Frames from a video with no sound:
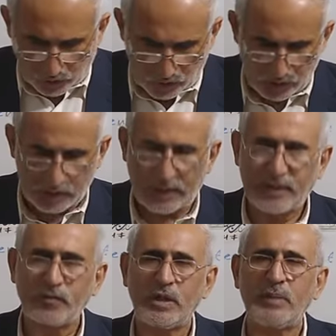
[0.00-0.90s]
wall
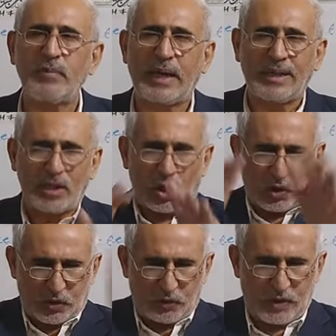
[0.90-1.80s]
that we make the
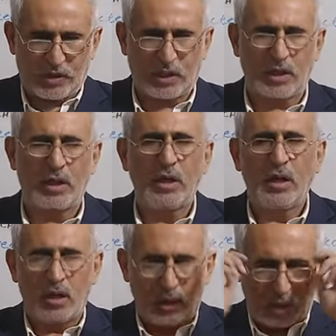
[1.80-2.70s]

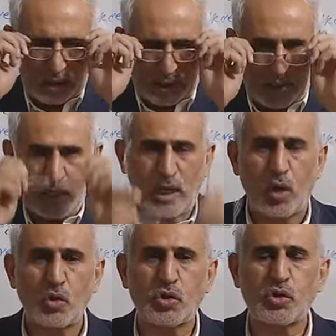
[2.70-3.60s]
artificial
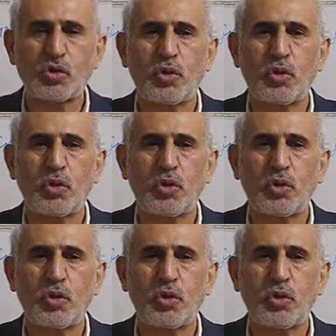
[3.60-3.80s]
greenhouse